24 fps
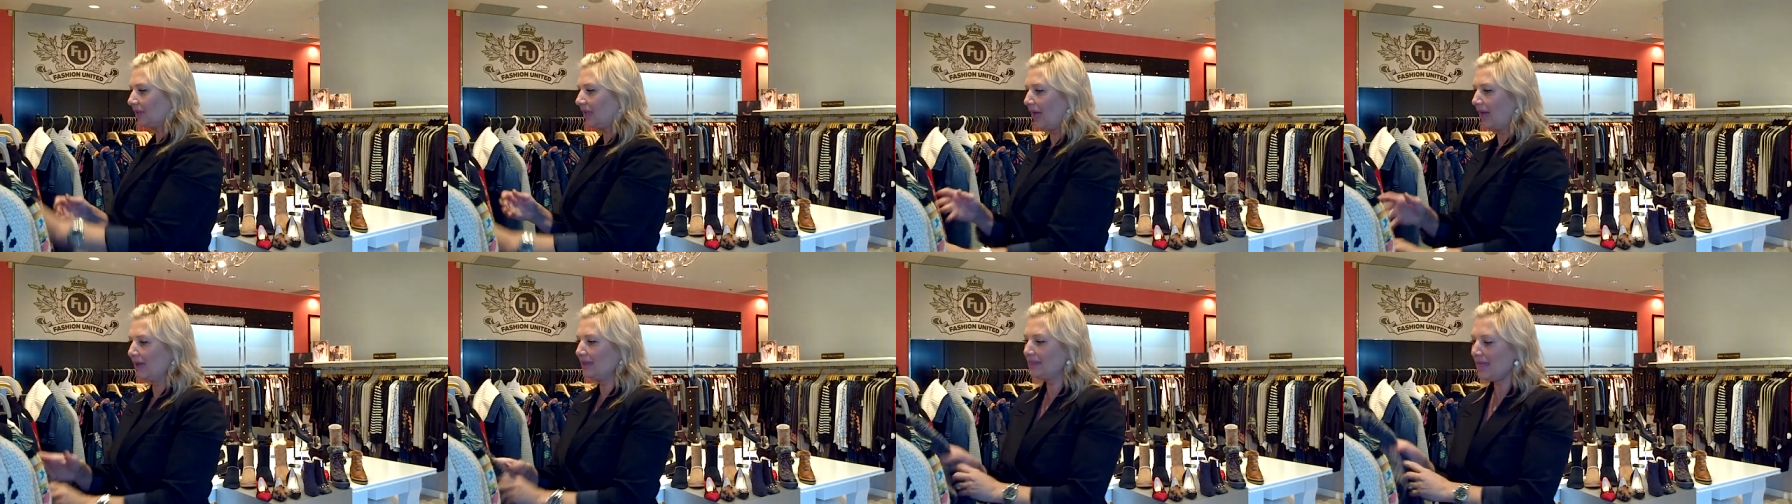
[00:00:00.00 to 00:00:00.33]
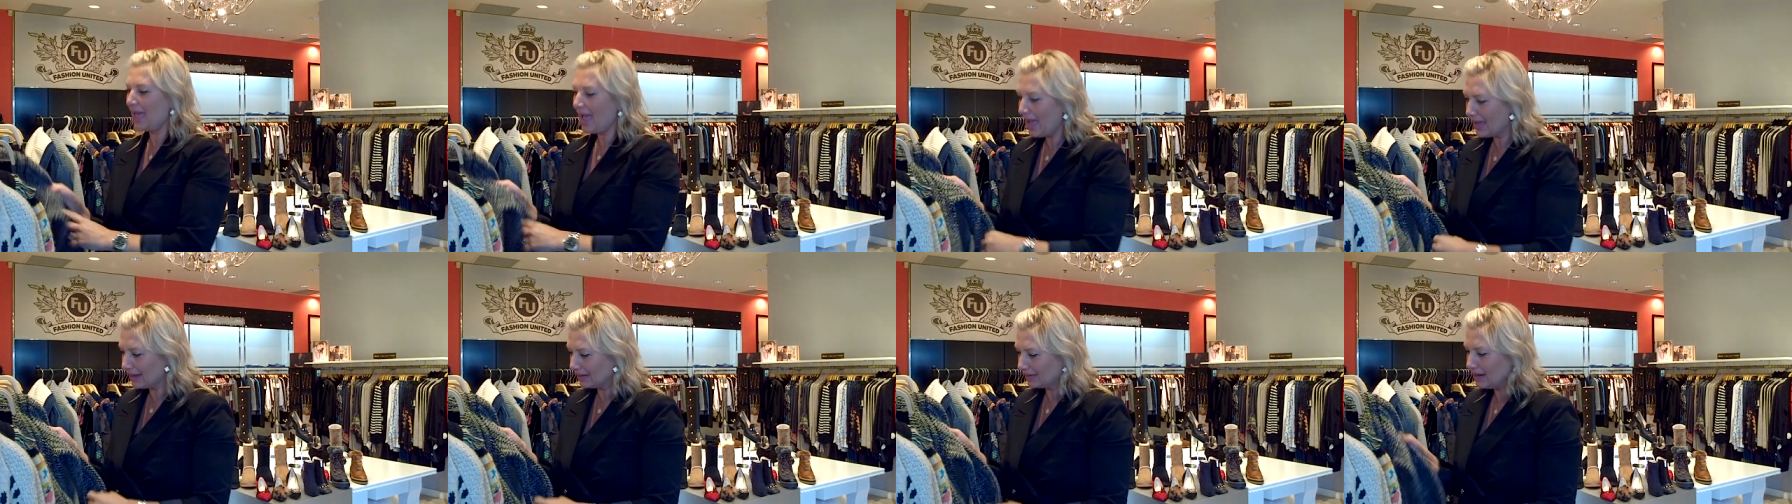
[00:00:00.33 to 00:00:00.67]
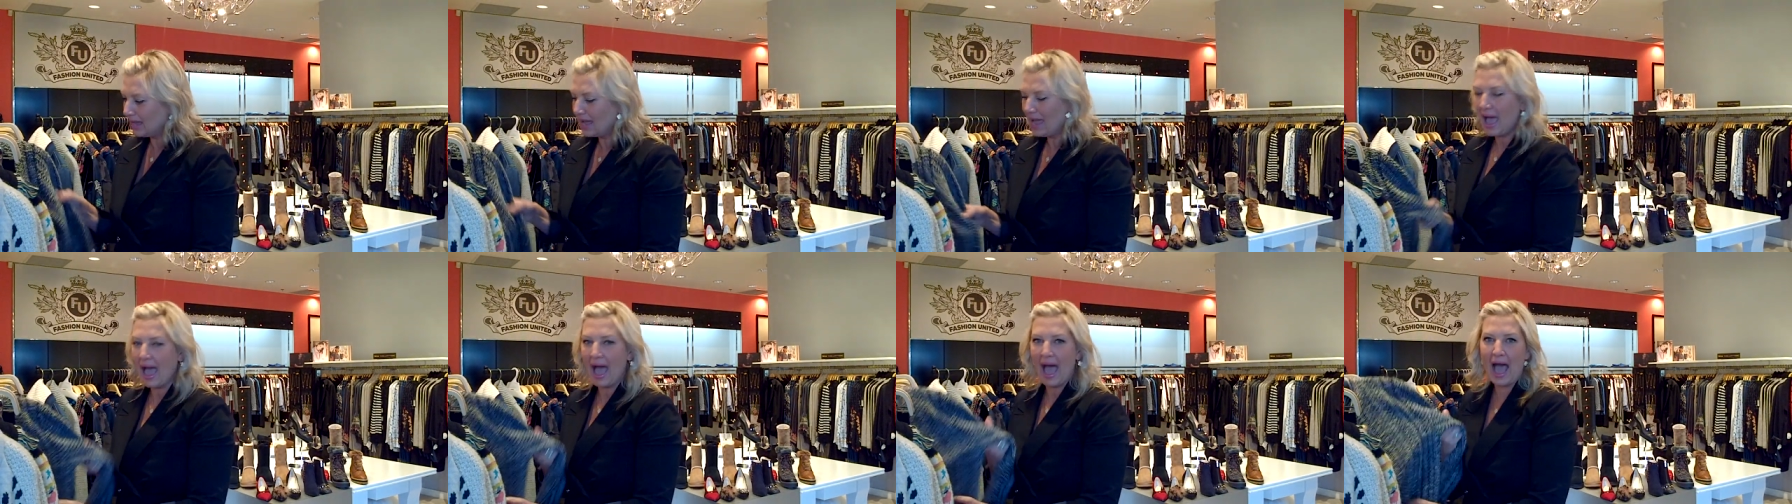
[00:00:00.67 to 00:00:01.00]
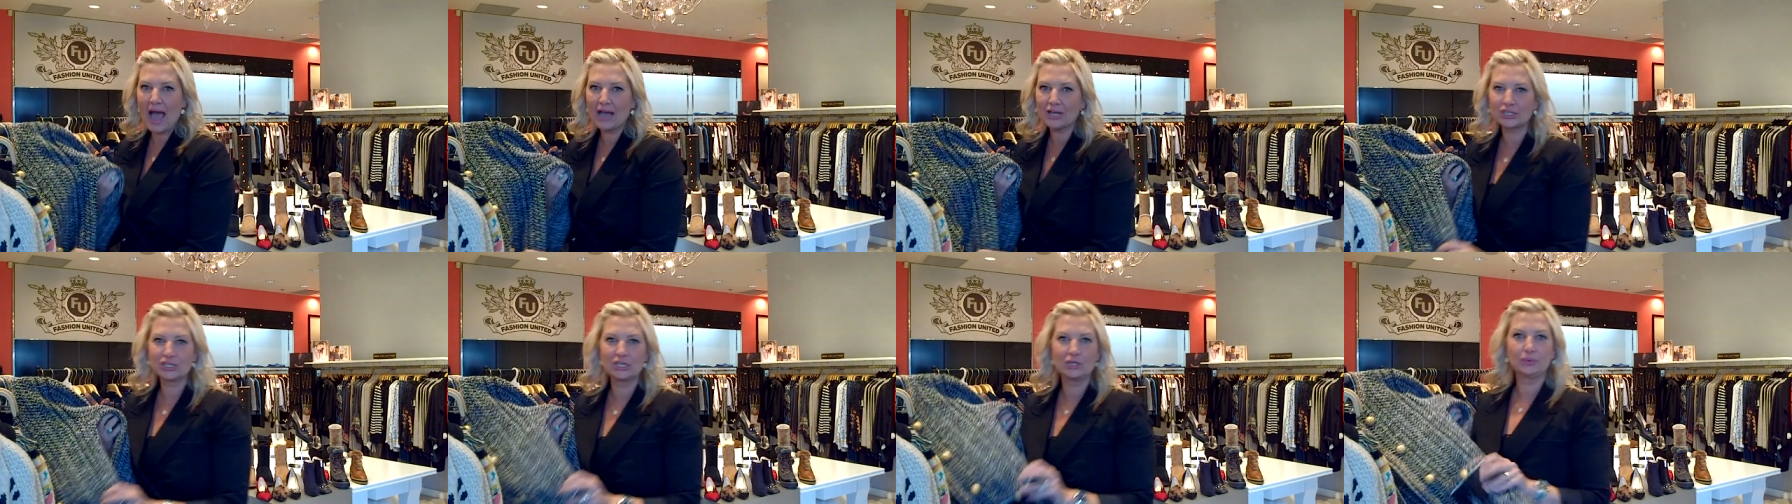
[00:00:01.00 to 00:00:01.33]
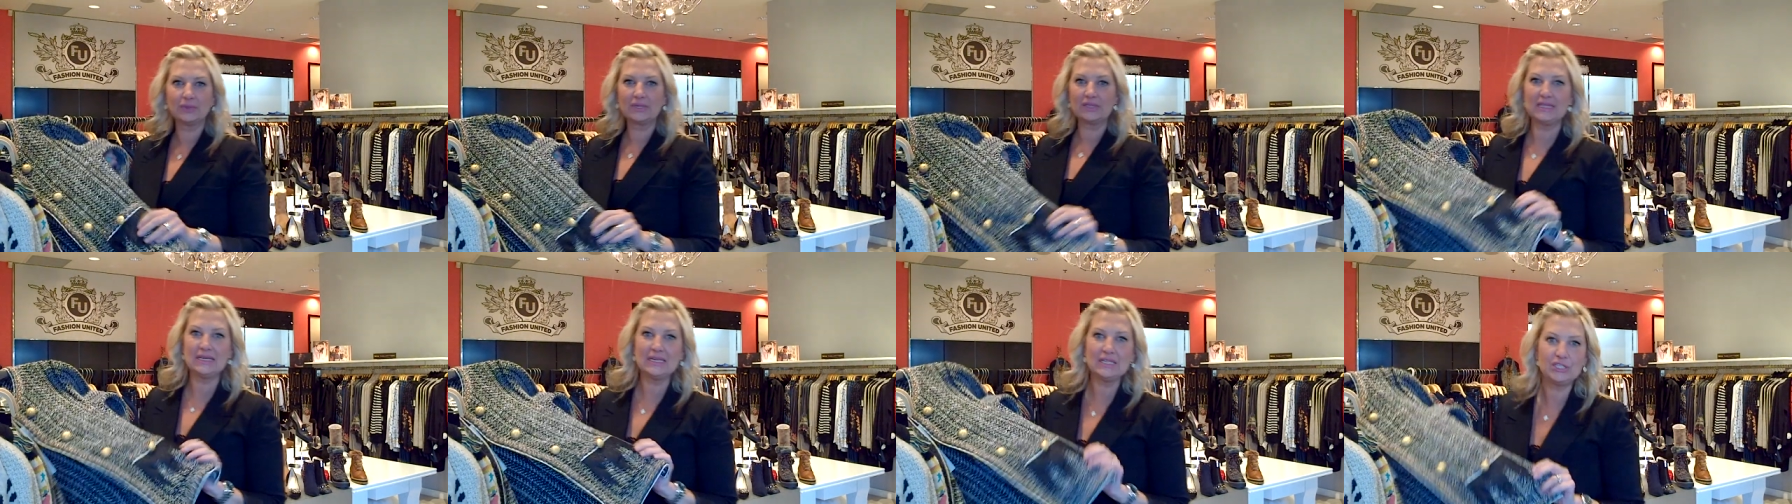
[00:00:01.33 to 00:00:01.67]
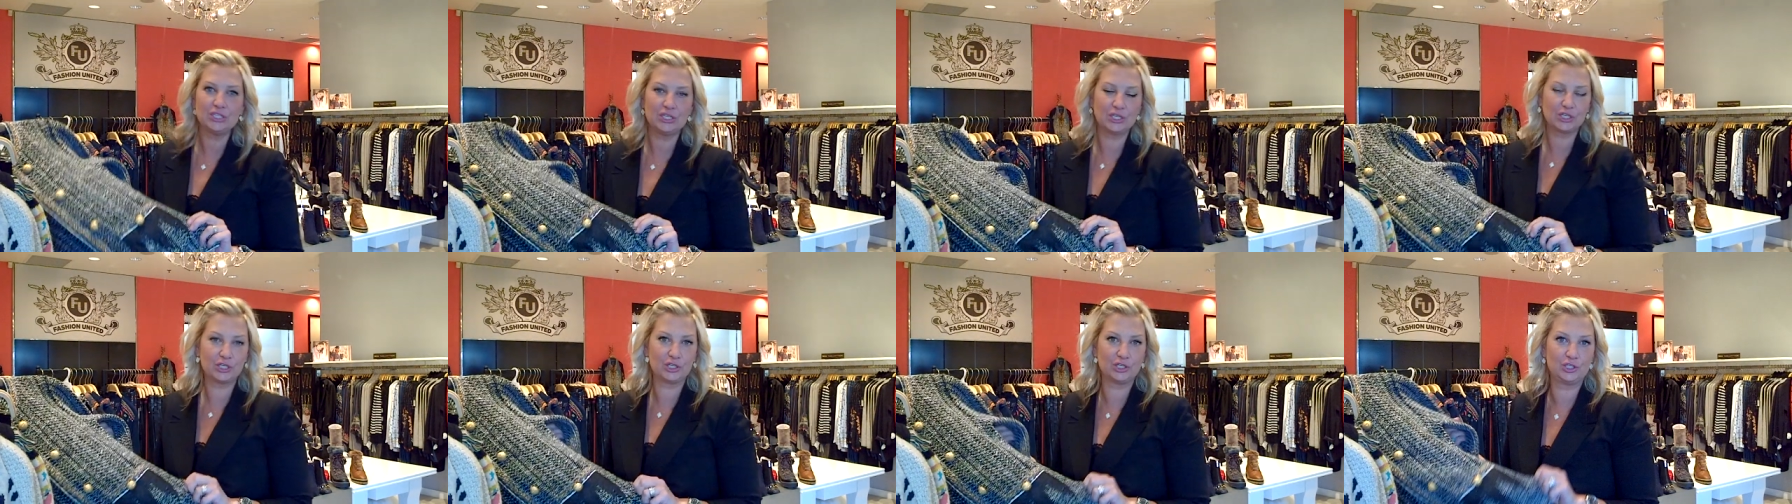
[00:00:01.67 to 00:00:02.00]
And then, actually with
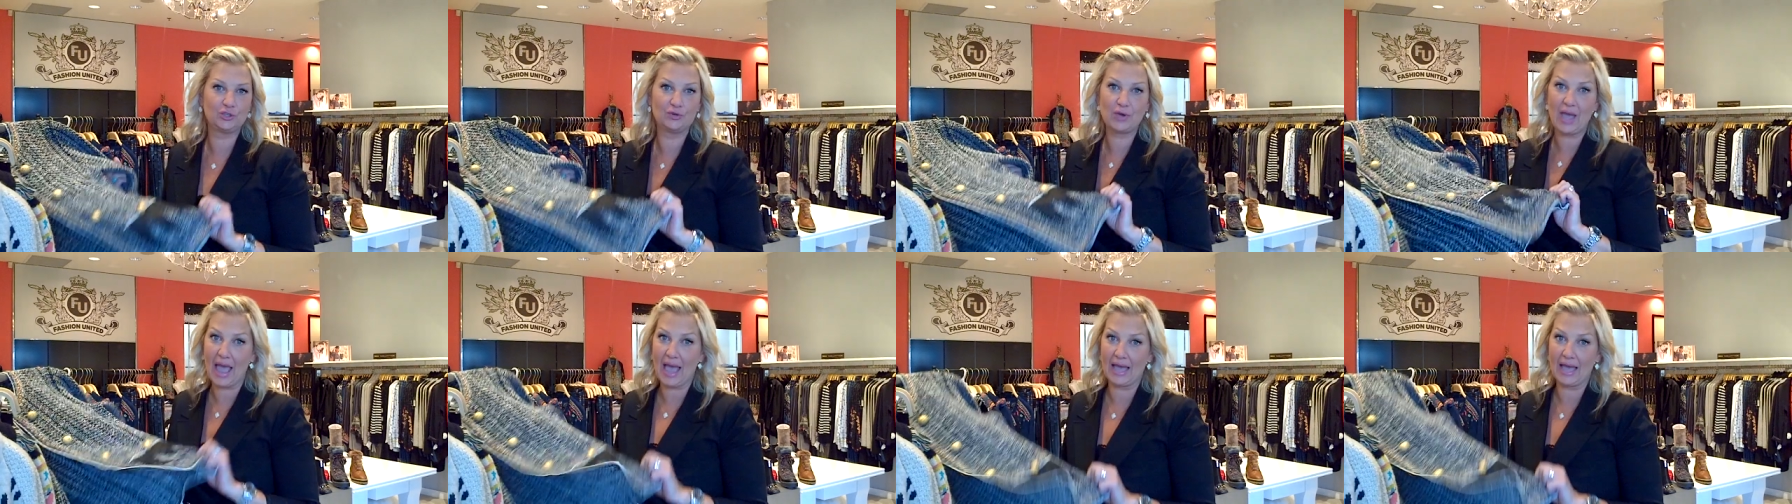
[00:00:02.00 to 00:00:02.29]
this you could do